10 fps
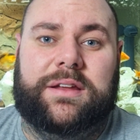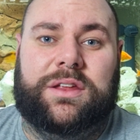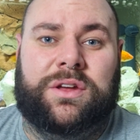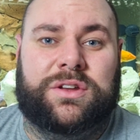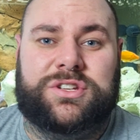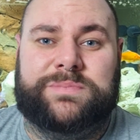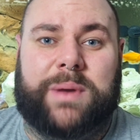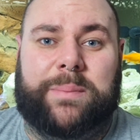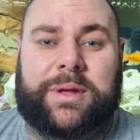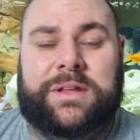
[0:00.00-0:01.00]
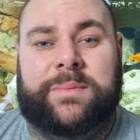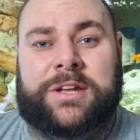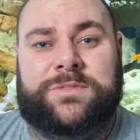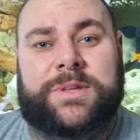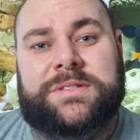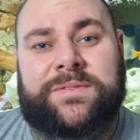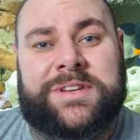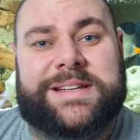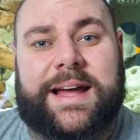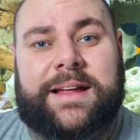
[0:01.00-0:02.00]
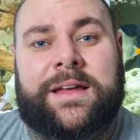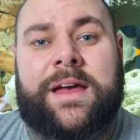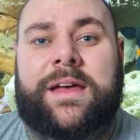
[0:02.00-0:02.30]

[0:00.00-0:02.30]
You can just pop in your measurements of your tank